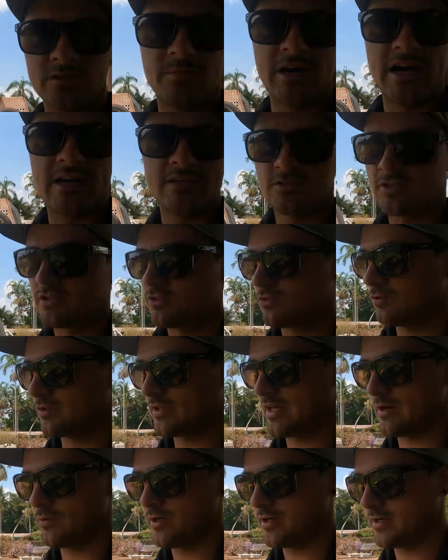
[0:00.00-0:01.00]
as bad as I
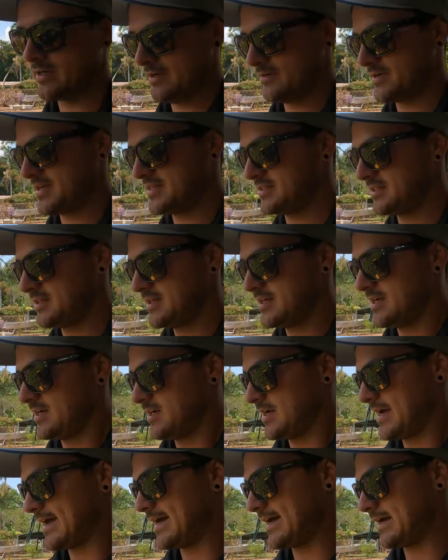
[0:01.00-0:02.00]
thought they were anyways.
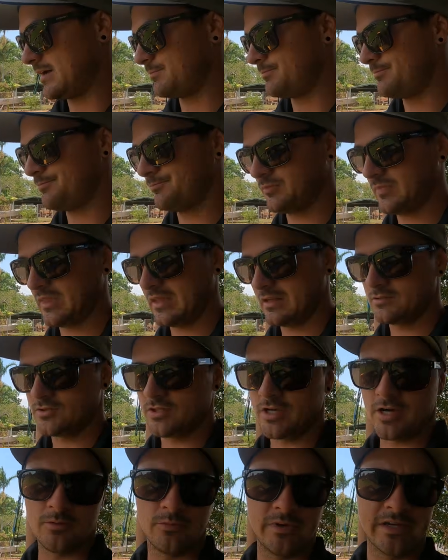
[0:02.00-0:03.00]
So